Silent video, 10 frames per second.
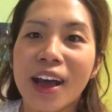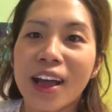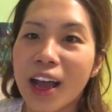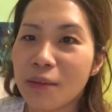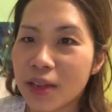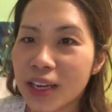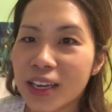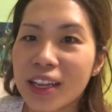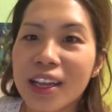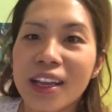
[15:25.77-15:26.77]
I mean,
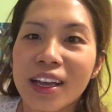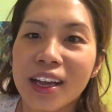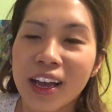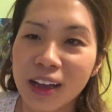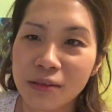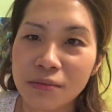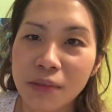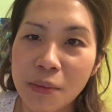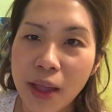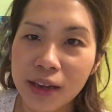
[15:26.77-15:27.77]
my
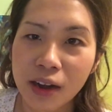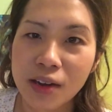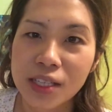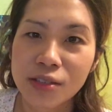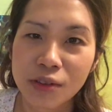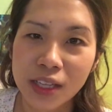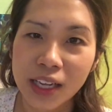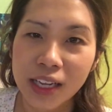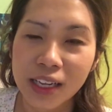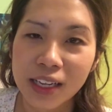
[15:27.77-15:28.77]
background
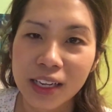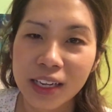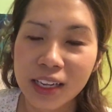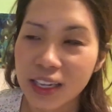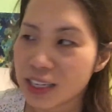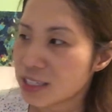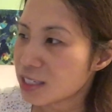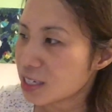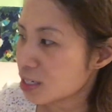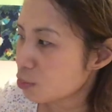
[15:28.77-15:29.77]
is
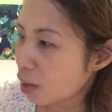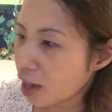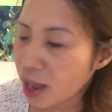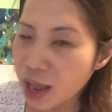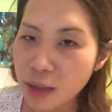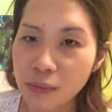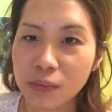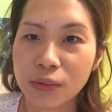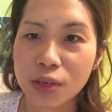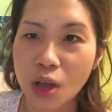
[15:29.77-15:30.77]
just where I am
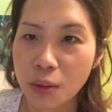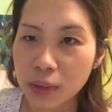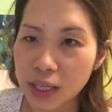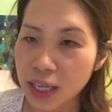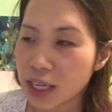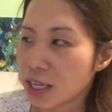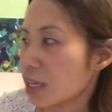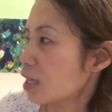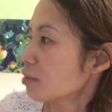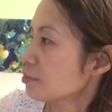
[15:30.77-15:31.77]
normally,
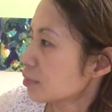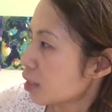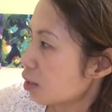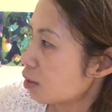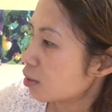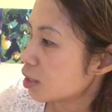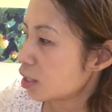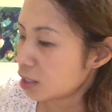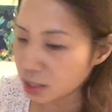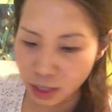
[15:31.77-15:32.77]

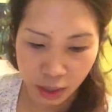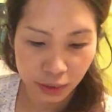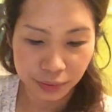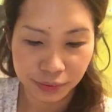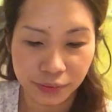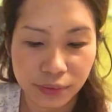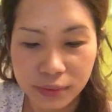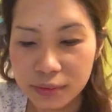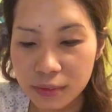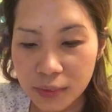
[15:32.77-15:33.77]
you know,
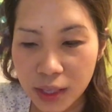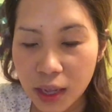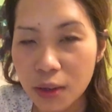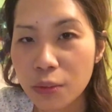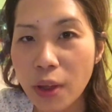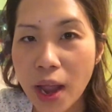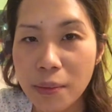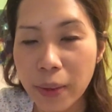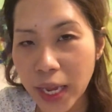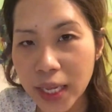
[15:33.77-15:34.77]
where I
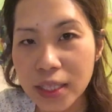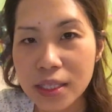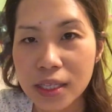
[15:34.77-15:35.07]
paint.